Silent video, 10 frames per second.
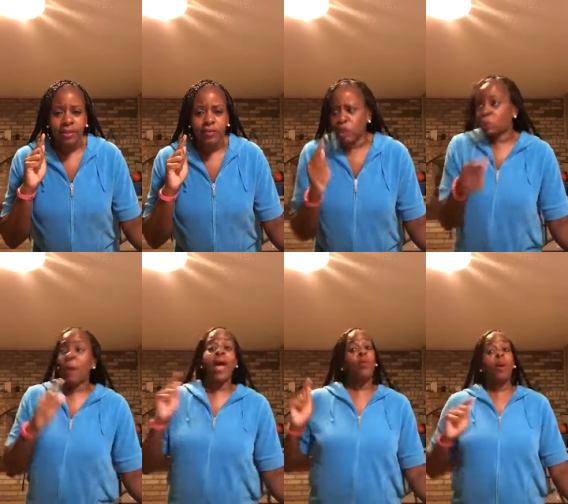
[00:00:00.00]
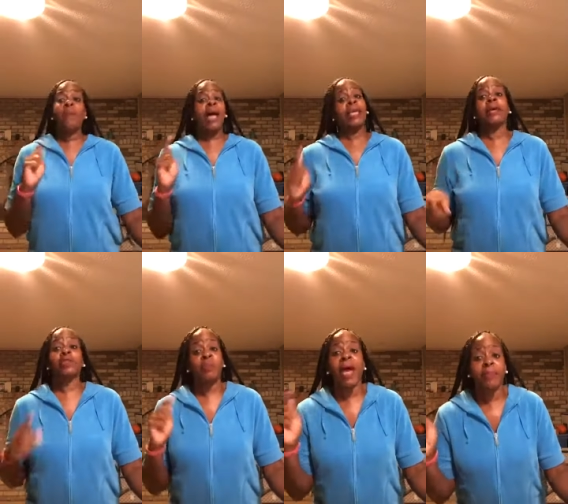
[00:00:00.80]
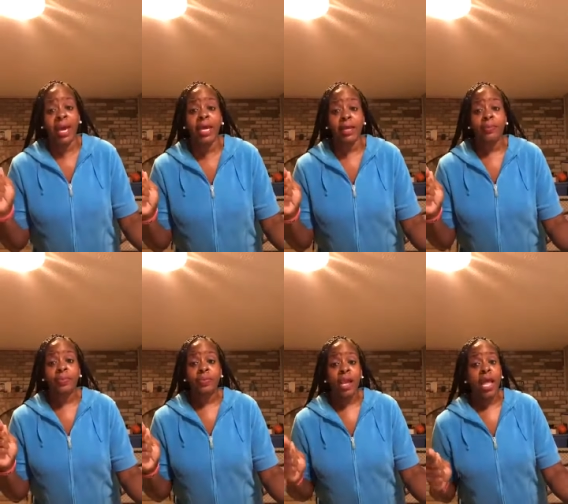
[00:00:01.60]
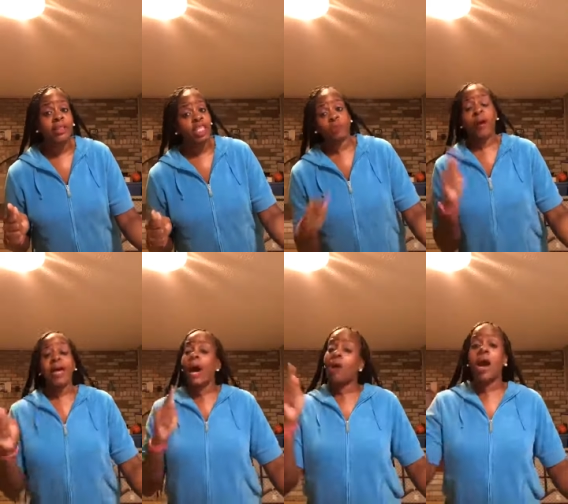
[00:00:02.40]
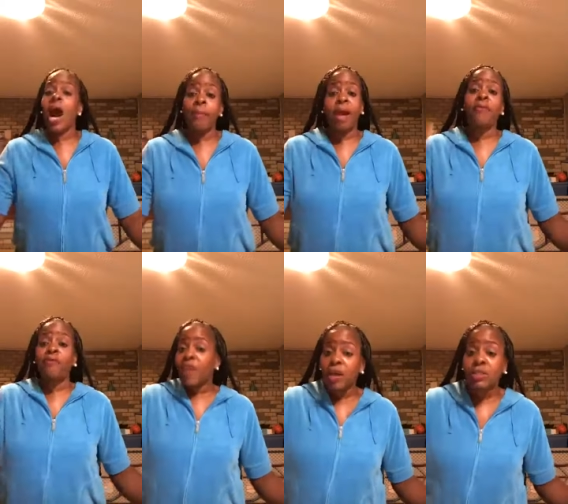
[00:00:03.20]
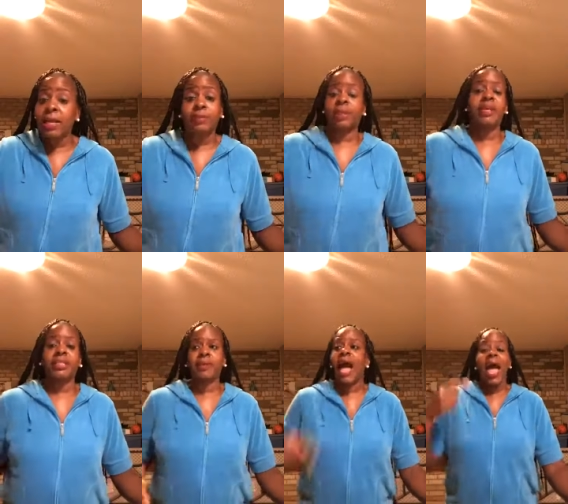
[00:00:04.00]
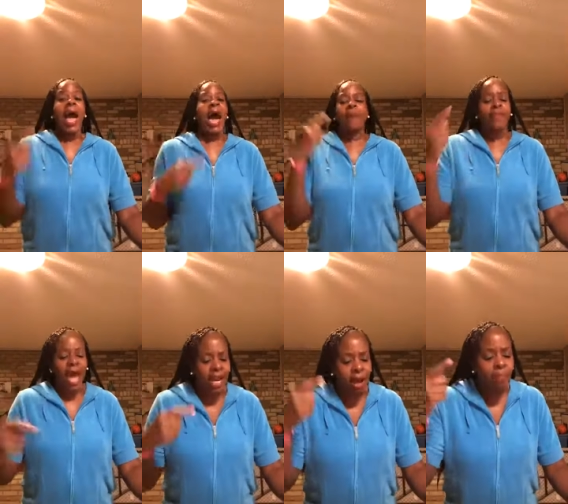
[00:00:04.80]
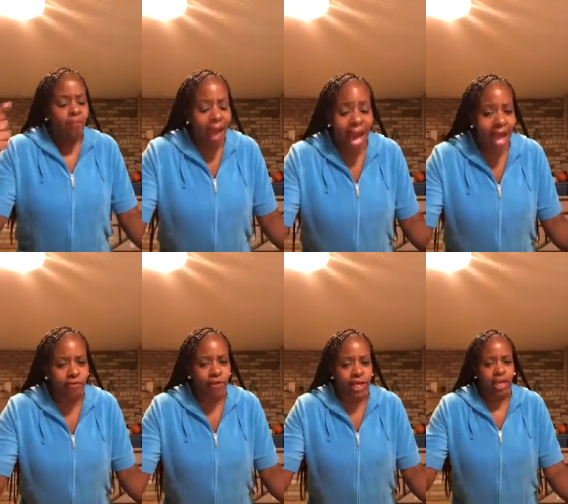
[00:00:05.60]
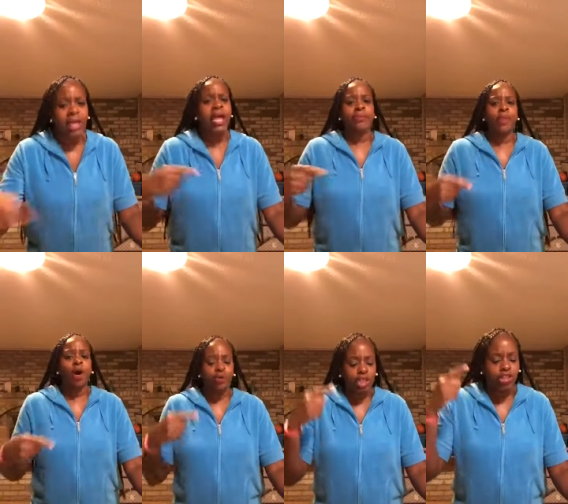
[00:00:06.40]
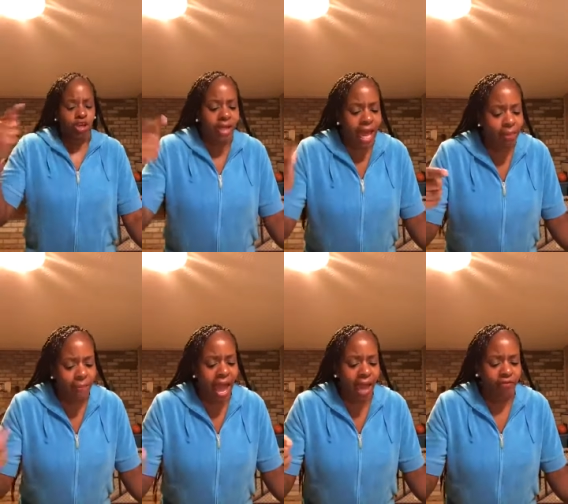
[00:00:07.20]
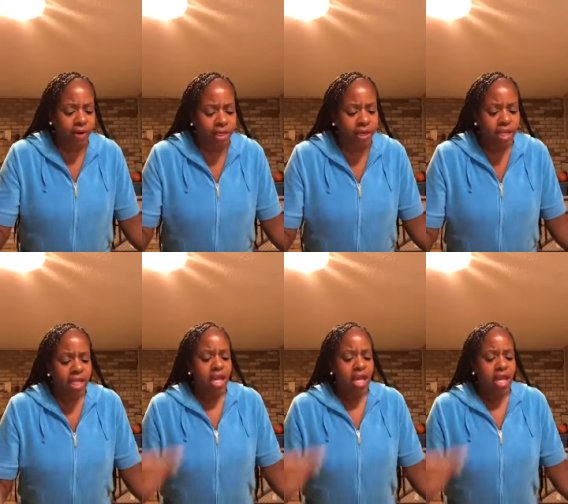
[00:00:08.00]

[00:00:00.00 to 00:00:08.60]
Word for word: Despite what my gifts may be, despite how God may reveal stuff to me sometimes, I'm not a mind reader. Let them know that you're not a mind reader.